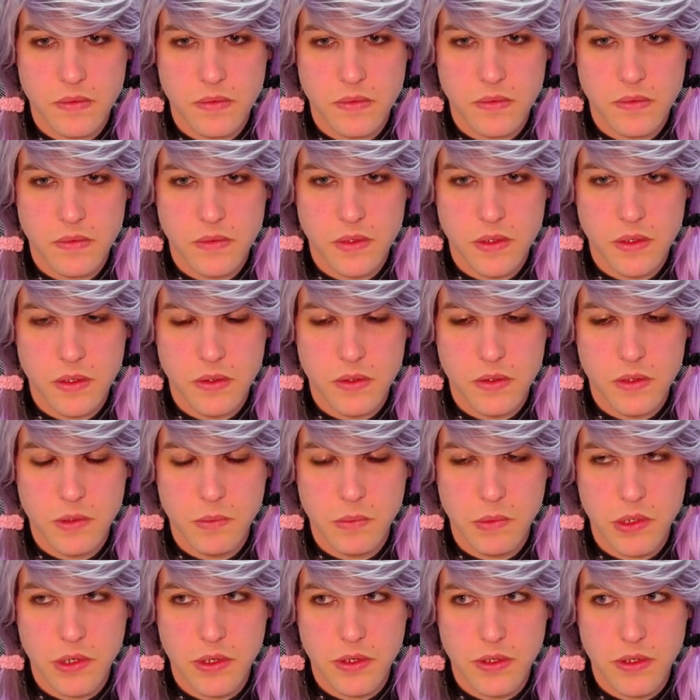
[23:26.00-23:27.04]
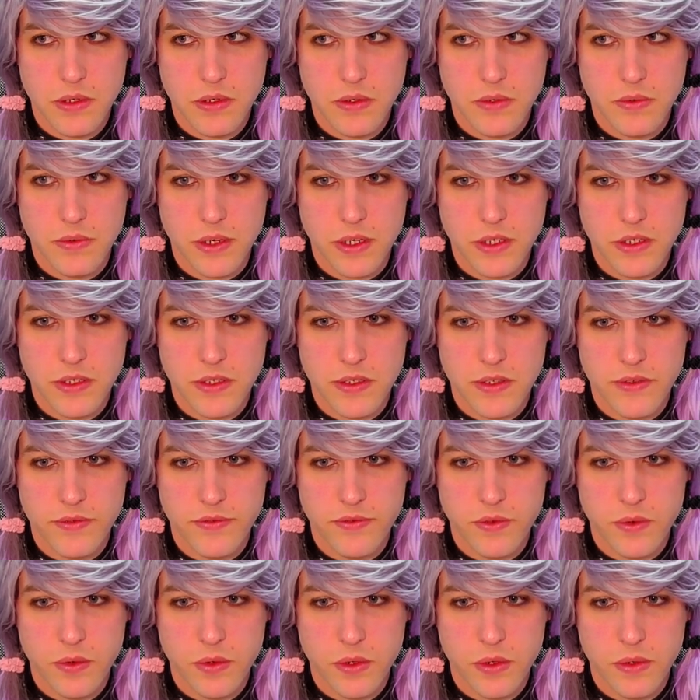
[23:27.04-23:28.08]
We're going to put it into register
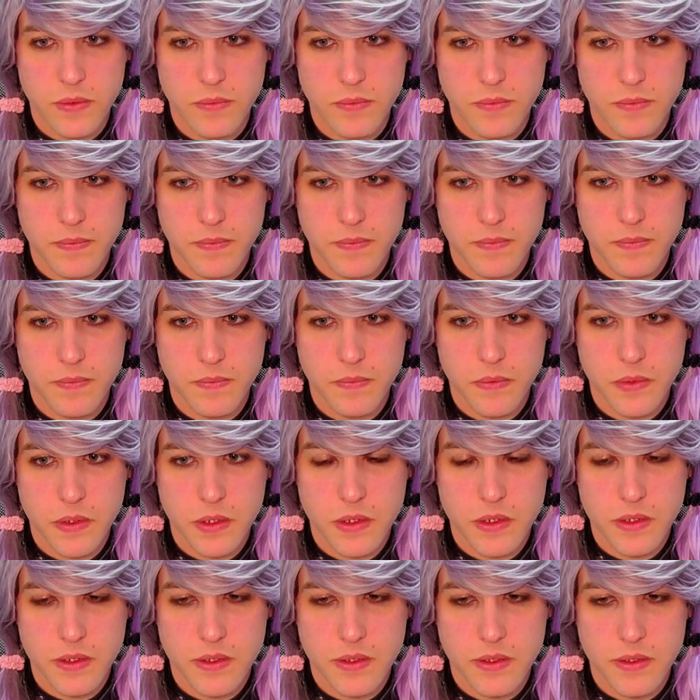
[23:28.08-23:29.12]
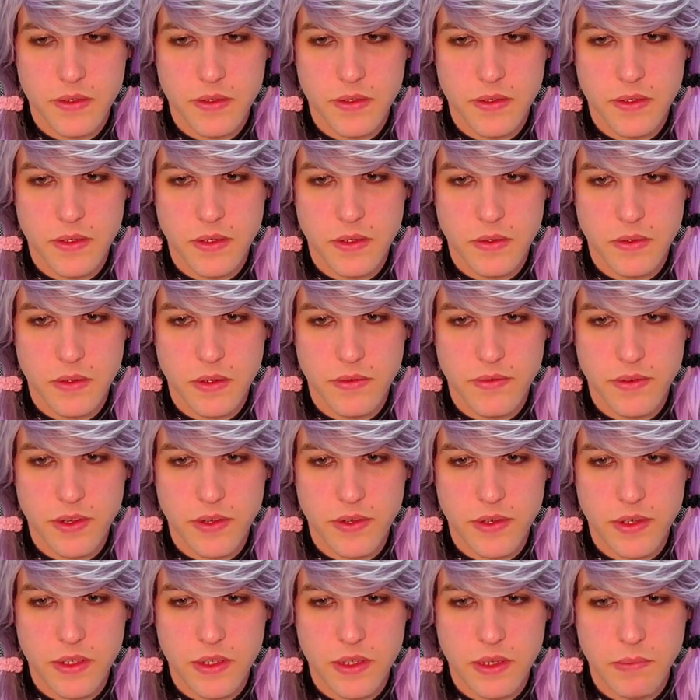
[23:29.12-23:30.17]
4 because this is the only
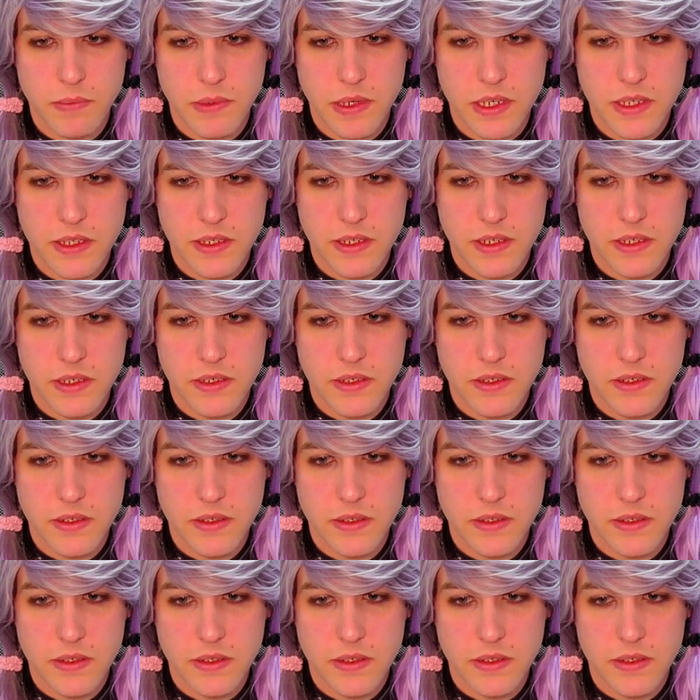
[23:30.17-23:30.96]
variant that makes sense.